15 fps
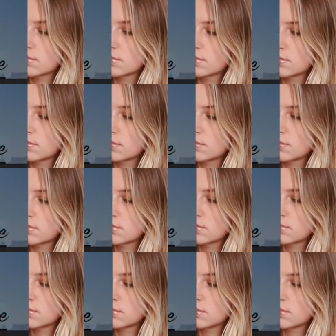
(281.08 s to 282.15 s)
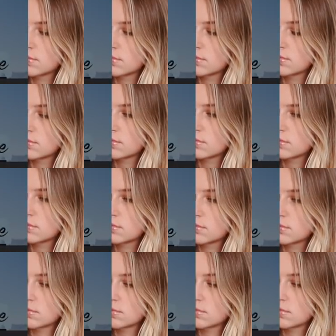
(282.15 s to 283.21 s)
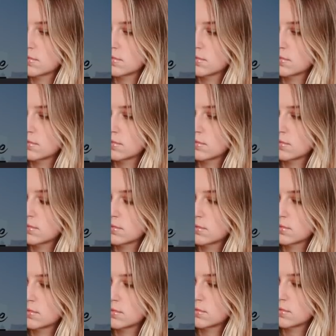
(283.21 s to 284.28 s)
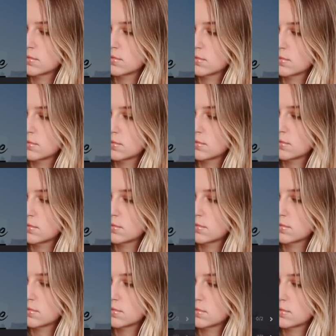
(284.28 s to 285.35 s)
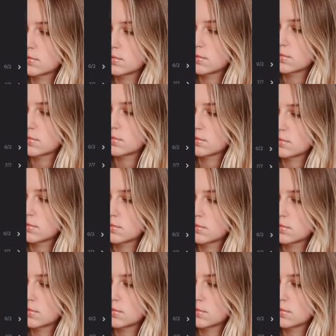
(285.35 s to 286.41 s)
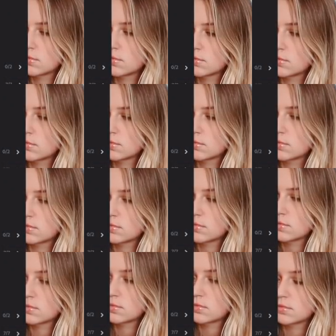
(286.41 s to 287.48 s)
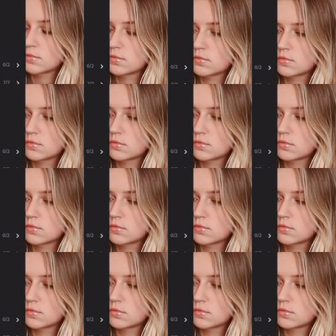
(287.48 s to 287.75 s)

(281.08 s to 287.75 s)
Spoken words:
(not speaking)